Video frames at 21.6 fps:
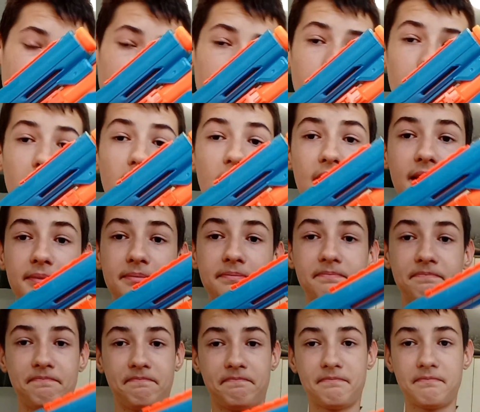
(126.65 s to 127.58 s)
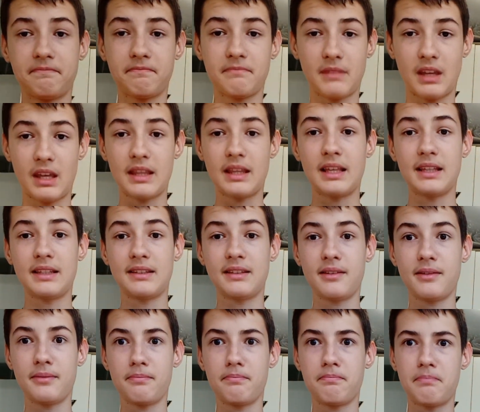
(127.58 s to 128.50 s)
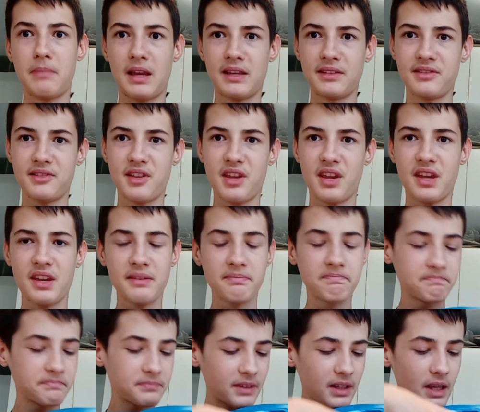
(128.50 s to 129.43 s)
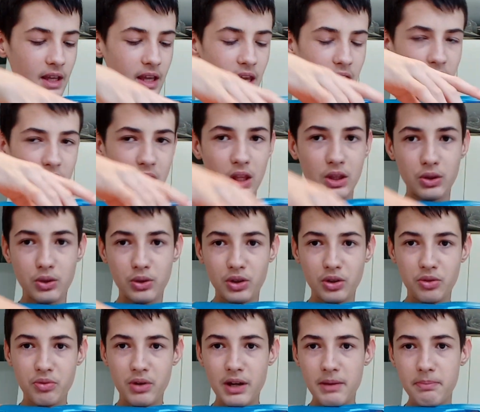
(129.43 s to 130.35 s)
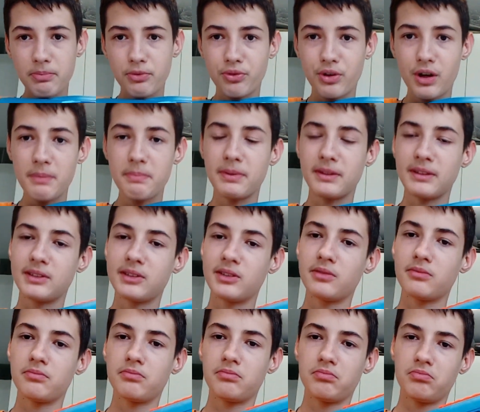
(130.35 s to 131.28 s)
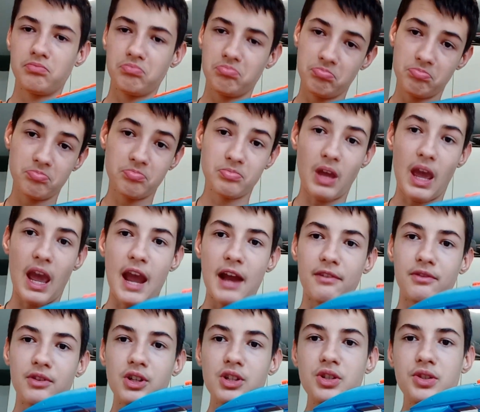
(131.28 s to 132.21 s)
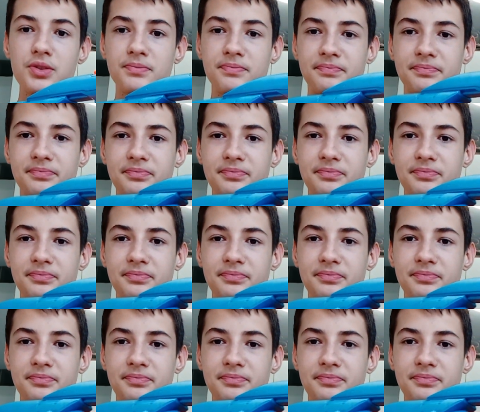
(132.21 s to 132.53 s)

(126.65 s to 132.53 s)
You can. That's the best thing. To the grip is average